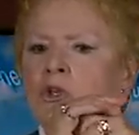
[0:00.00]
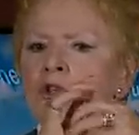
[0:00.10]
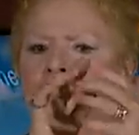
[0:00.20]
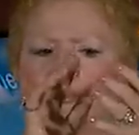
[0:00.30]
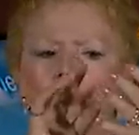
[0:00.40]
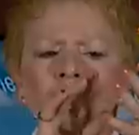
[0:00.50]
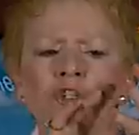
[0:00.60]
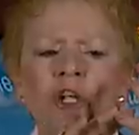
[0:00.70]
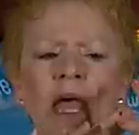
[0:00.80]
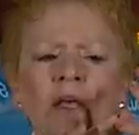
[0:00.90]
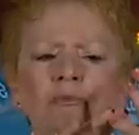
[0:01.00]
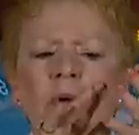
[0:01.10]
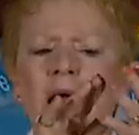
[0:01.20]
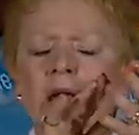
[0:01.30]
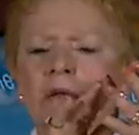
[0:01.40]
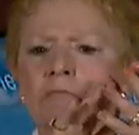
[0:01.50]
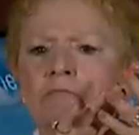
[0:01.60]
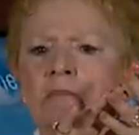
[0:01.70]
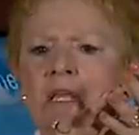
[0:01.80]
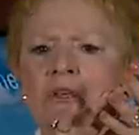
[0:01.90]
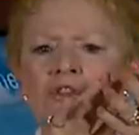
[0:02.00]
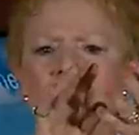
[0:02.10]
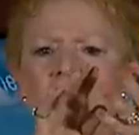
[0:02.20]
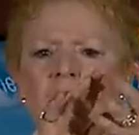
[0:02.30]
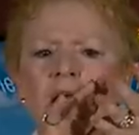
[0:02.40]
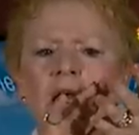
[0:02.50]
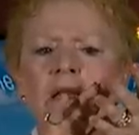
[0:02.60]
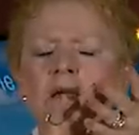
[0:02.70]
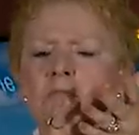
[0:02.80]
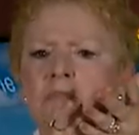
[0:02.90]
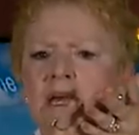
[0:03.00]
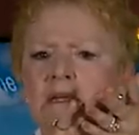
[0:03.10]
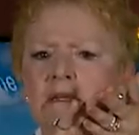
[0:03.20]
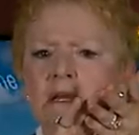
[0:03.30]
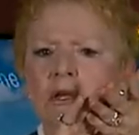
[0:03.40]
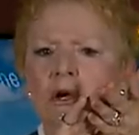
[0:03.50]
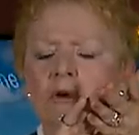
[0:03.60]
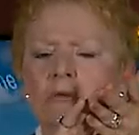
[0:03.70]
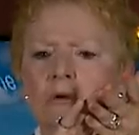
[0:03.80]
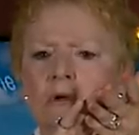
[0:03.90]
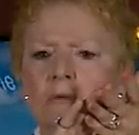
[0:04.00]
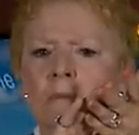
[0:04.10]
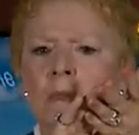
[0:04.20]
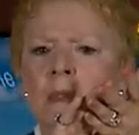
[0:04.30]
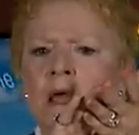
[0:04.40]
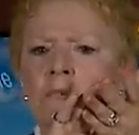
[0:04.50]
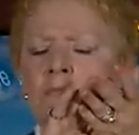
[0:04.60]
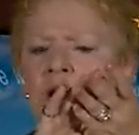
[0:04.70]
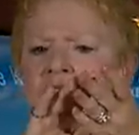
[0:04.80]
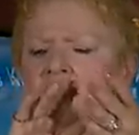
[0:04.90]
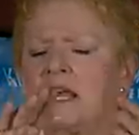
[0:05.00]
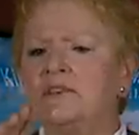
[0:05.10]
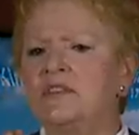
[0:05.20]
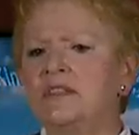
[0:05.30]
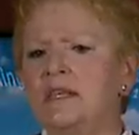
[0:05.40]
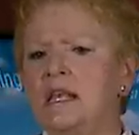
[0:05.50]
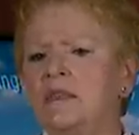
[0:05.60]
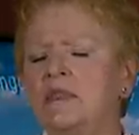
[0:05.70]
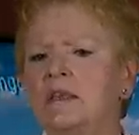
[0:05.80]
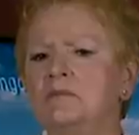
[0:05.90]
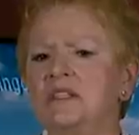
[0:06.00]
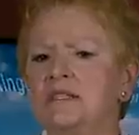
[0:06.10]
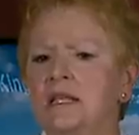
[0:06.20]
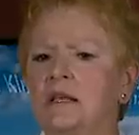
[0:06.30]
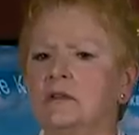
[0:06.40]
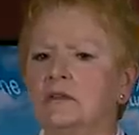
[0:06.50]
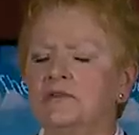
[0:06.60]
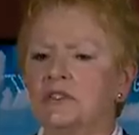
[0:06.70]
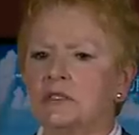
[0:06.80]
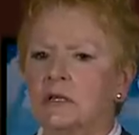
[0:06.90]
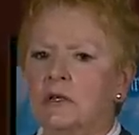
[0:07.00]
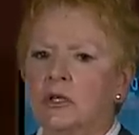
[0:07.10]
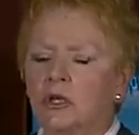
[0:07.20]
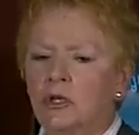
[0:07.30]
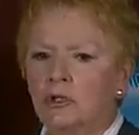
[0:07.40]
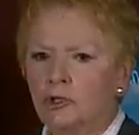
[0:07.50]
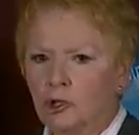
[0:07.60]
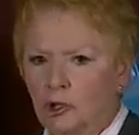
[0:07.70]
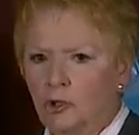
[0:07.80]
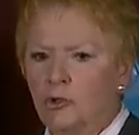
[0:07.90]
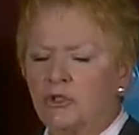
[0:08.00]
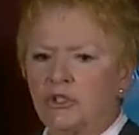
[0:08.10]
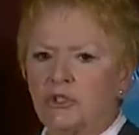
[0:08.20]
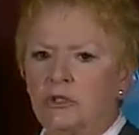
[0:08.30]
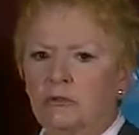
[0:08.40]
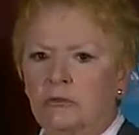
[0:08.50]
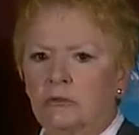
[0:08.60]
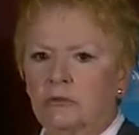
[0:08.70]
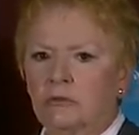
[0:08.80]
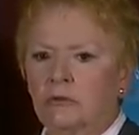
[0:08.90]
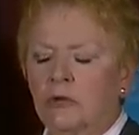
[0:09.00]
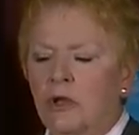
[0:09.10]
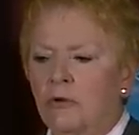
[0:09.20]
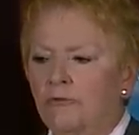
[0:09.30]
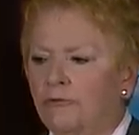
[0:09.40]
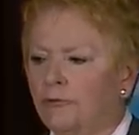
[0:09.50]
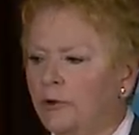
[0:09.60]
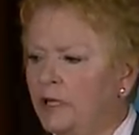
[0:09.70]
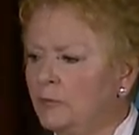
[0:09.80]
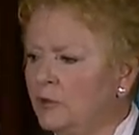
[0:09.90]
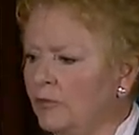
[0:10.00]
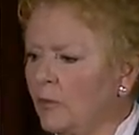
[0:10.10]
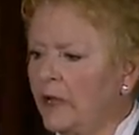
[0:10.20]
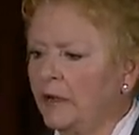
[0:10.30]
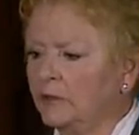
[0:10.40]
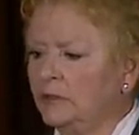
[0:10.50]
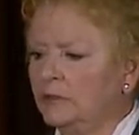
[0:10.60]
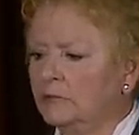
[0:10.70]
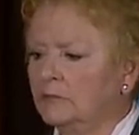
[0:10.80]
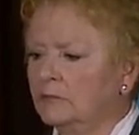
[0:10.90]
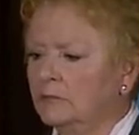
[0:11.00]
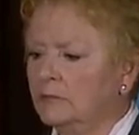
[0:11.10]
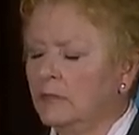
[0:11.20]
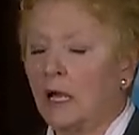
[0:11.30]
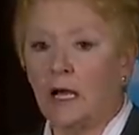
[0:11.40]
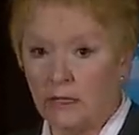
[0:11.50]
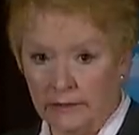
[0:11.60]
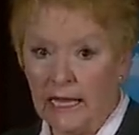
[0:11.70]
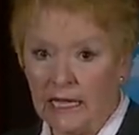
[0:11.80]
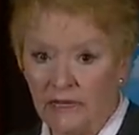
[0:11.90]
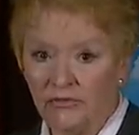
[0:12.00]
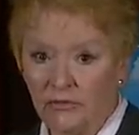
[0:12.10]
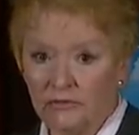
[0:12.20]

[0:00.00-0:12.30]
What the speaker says: So Shadrach, Meshach, and Abednego must have seen themselves loosed, free to move around, alive,